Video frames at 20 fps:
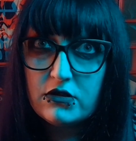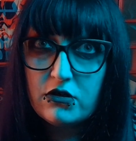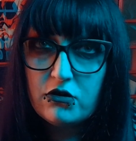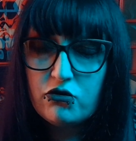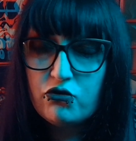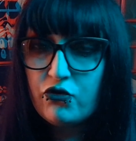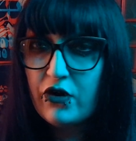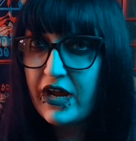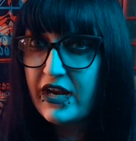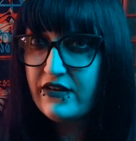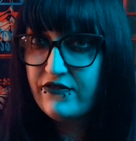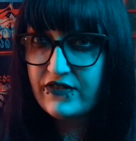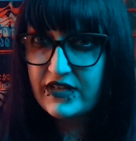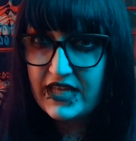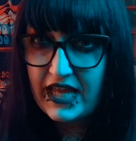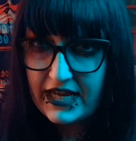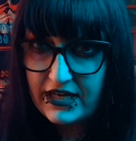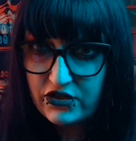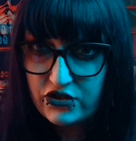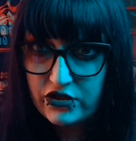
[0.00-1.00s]

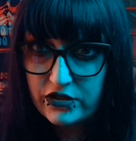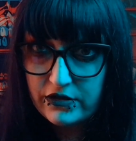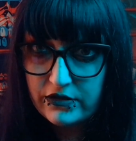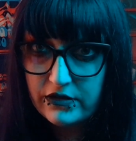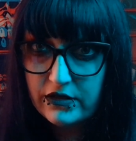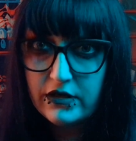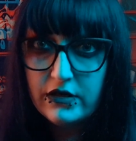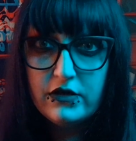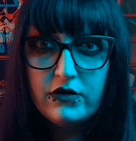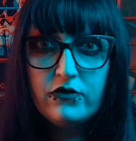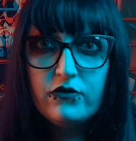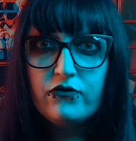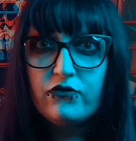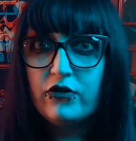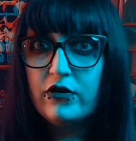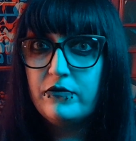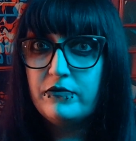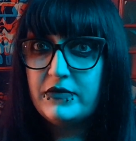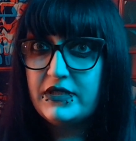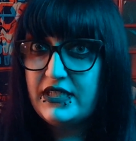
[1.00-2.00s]
gratification
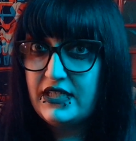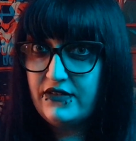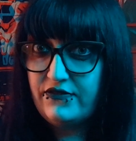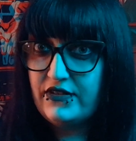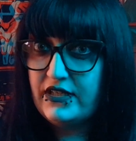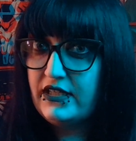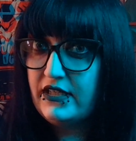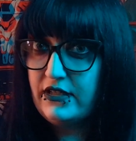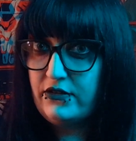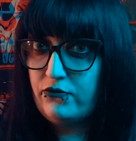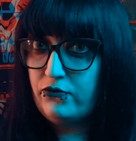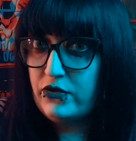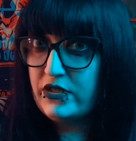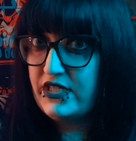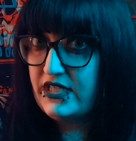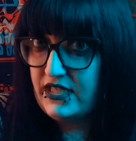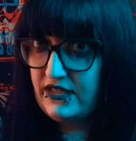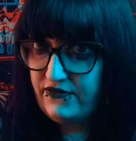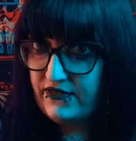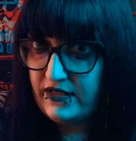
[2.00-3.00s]
from giving and
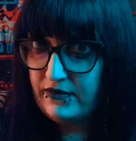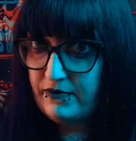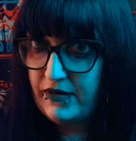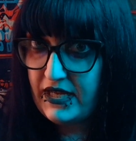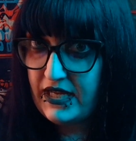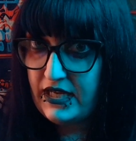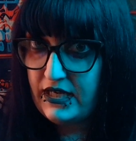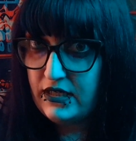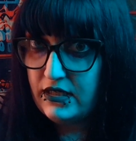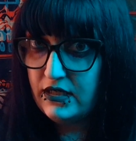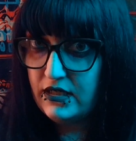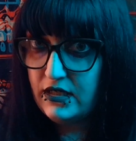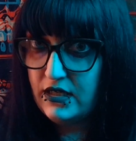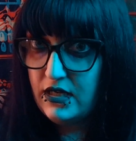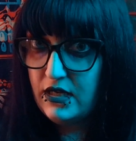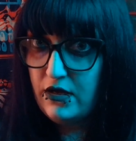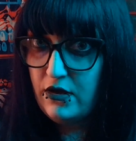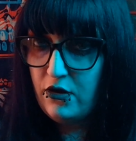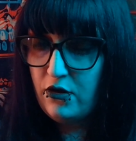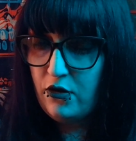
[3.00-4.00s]
receiving pain,
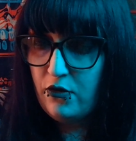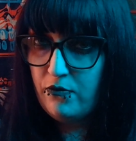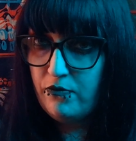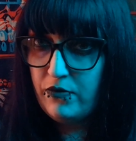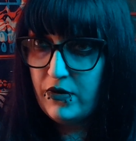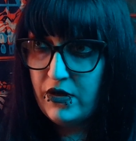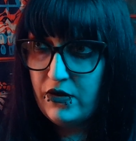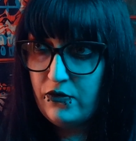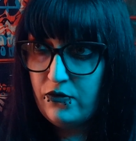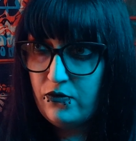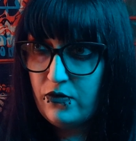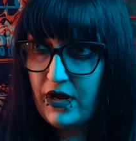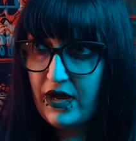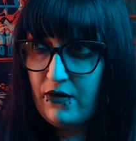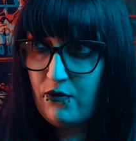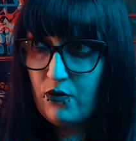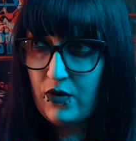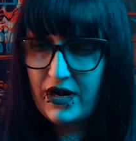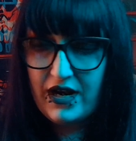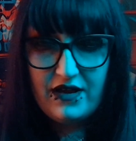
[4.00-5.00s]
but
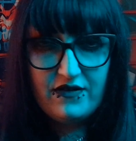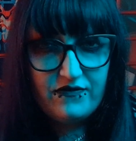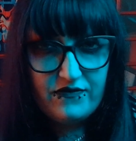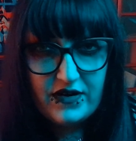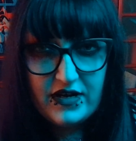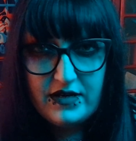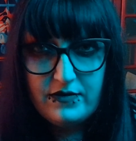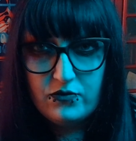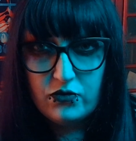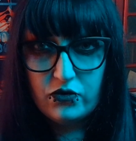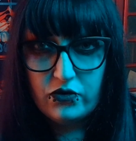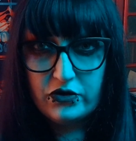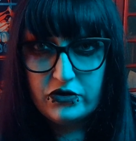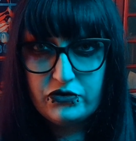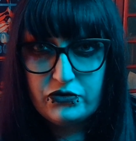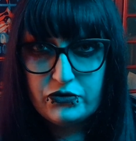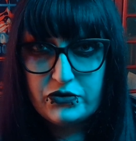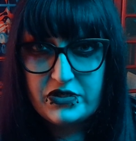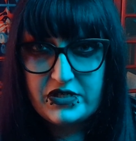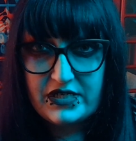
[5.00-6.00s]
what I find more
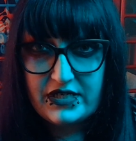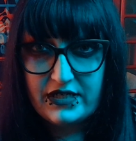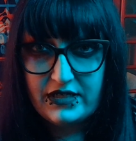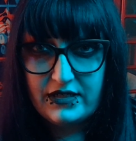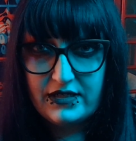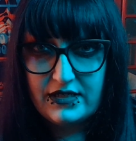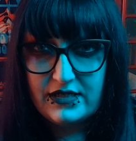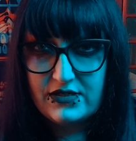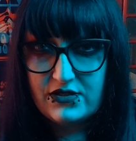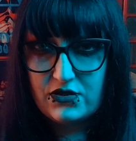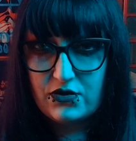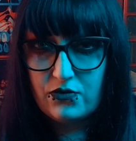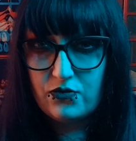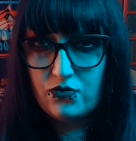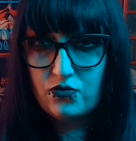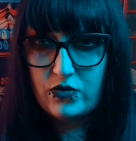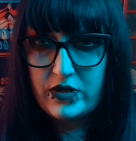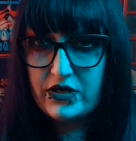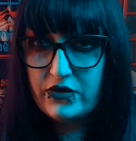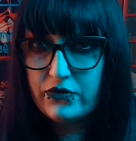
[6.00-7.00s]
interesting is the
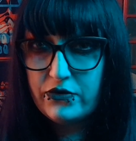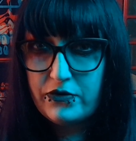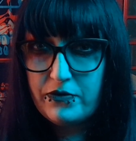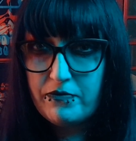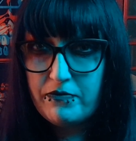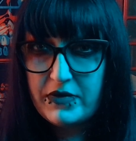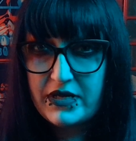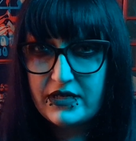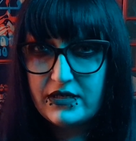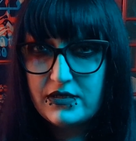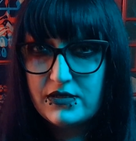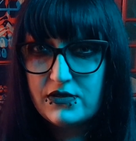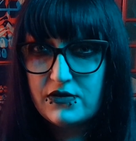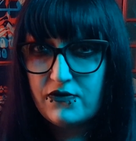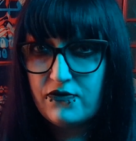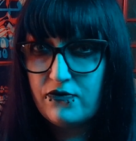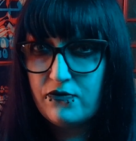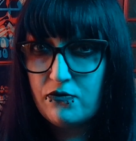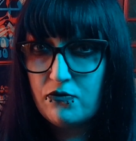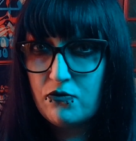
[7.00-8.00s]
weird mix
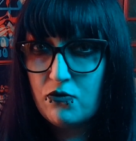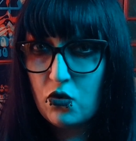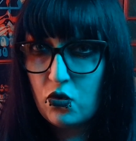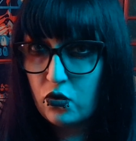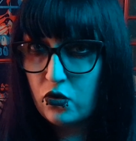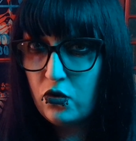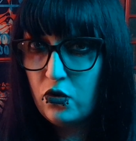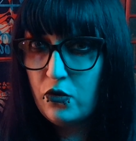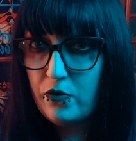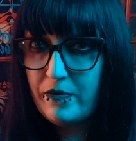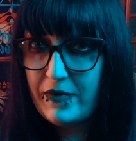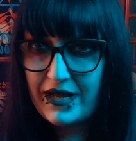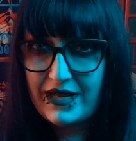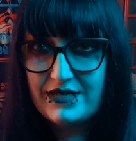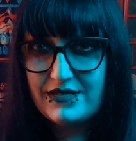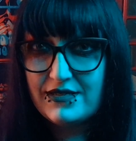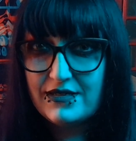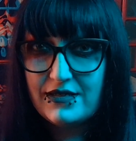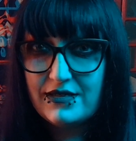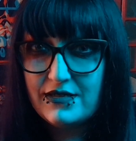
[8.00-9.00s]
of moral
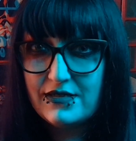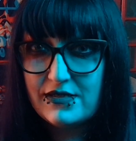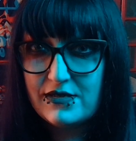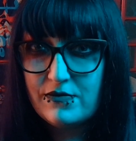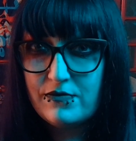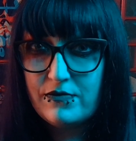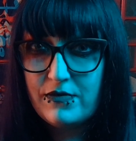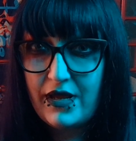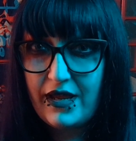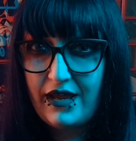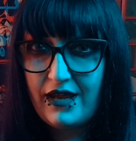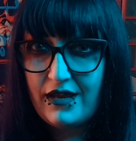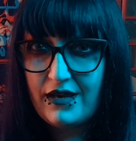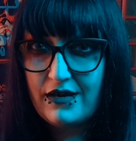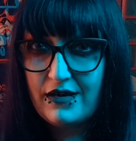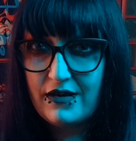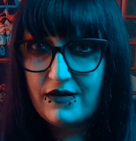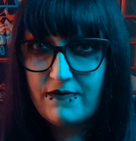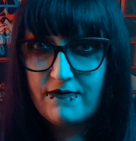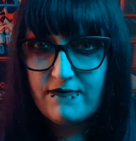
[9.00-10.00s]
masochism
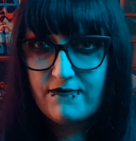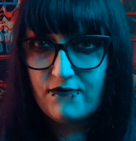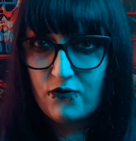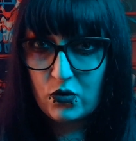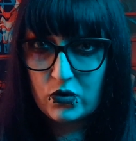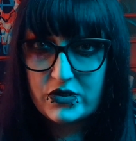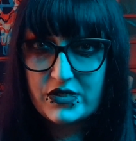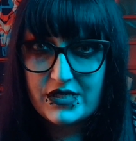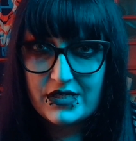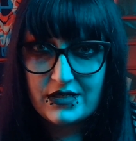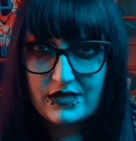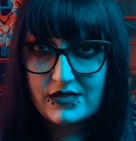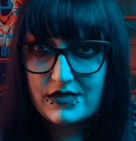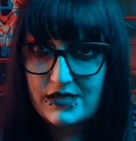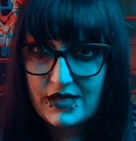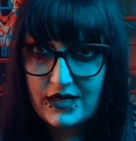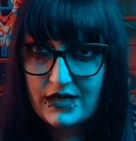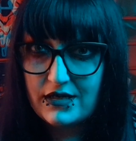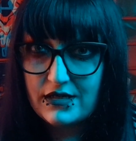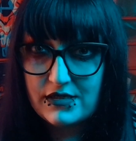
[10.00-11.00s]
and enforcing
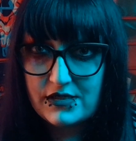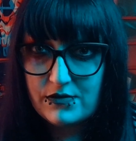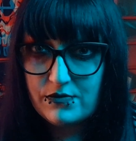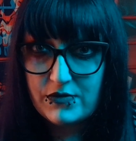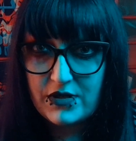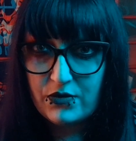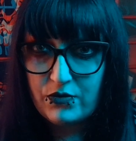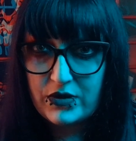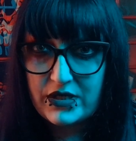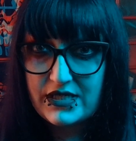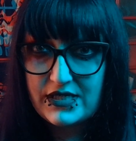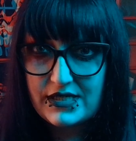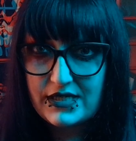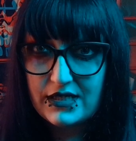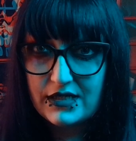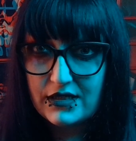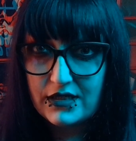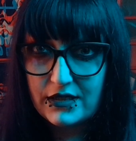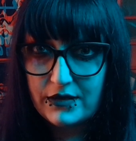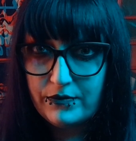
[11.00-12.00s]
sadism that we see
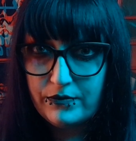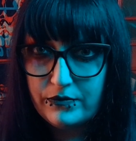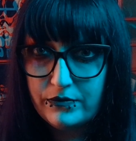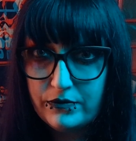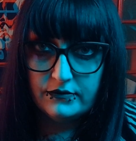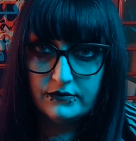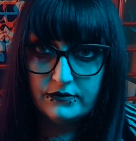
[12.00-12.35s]
in him.